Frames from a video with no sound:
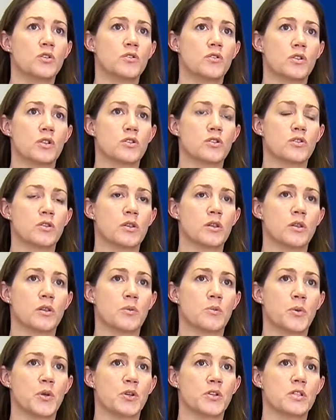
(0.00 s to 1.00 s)
ensure that
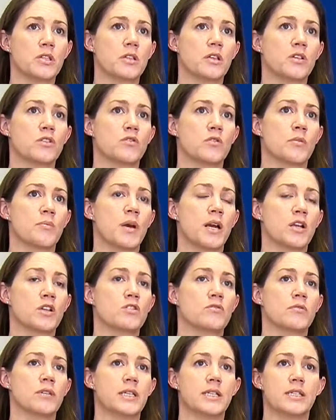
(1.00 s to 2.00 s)
the person that you're about
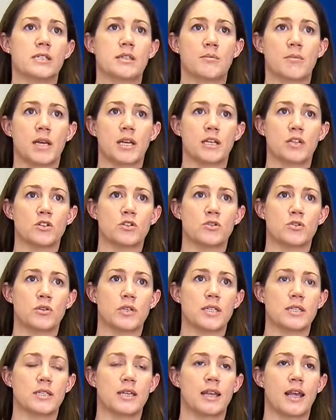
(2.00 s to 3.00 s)
to release the money to
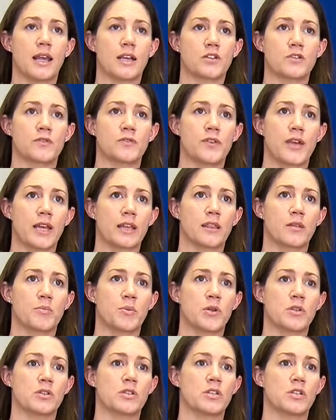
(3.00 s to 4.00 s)
is in actual fact the
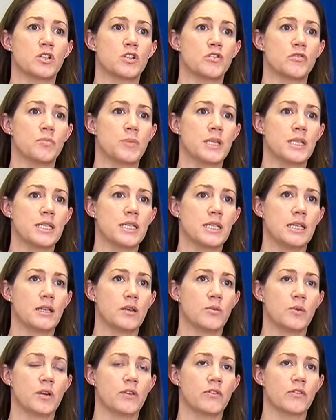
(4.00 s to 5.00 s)
person that you've been
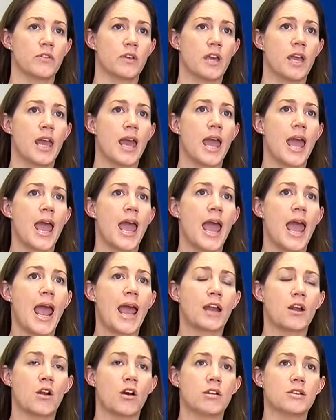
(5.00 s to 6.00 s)
dealing with.
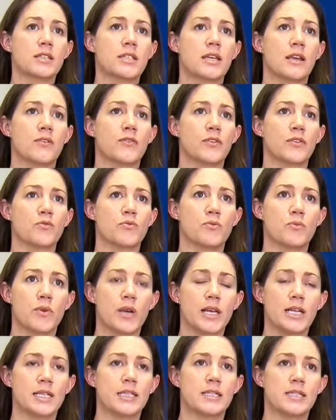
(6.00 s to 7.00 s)
And lastly, if it
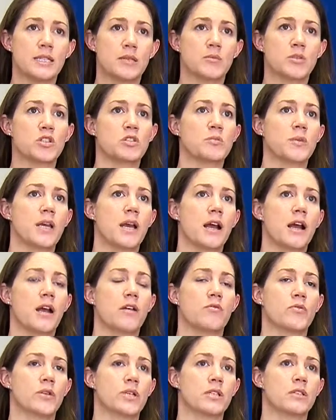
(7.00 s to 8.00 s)
really seems to be
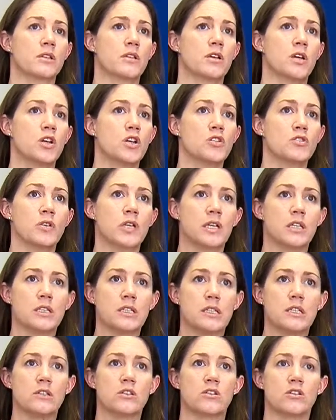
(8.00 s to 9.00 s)
high risk, doing a
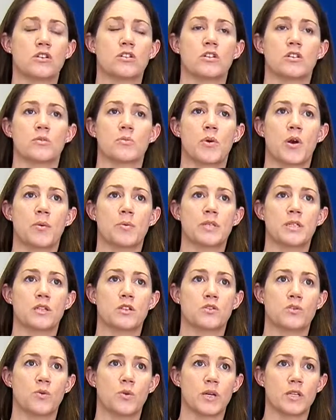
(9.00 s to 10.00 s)
deed search on the property
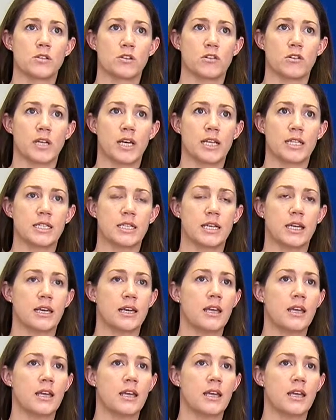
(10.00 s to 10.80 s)
is always a good idea.